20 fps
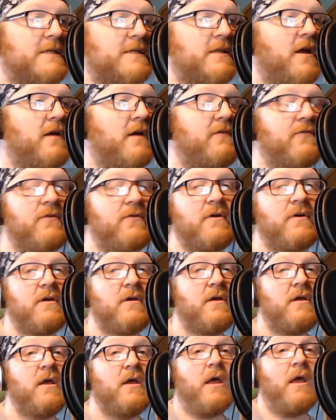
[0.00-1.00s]
stuff,
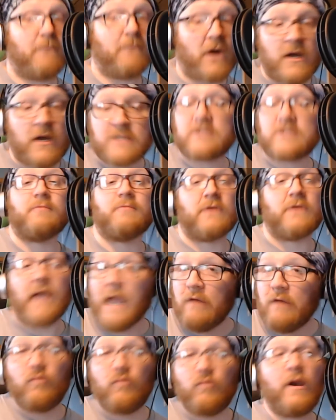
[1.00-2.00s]
possibly.
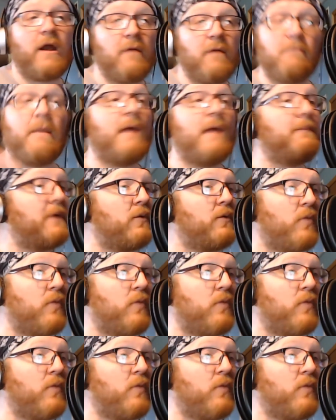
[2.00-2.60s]
And Rare may be